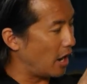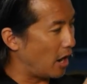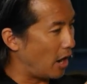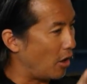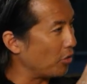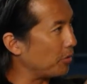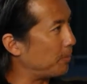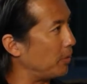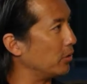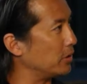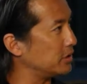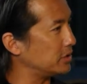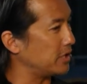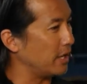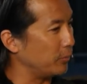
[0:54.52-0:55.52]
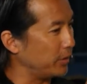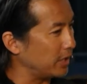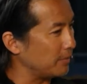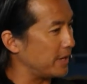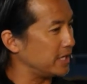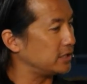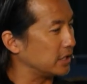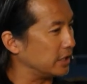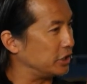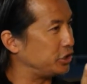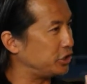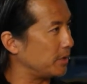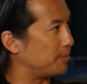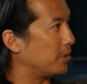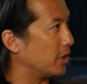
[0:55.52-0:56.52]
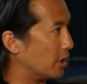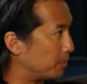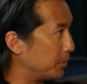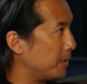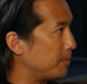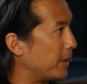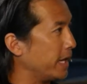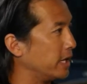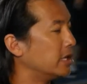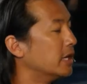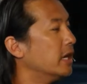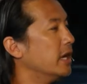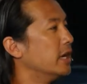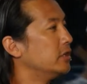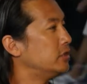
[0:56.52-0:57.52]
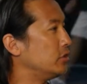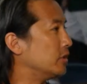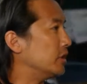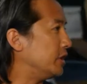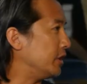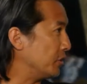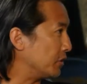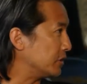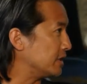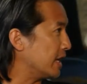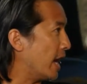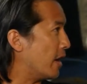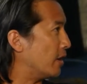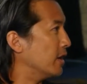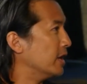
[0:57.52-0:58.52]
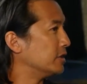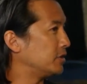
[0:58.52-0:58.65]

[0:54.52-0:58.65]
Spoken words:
all the components, and we can basically ship a complete bike to the dealers now.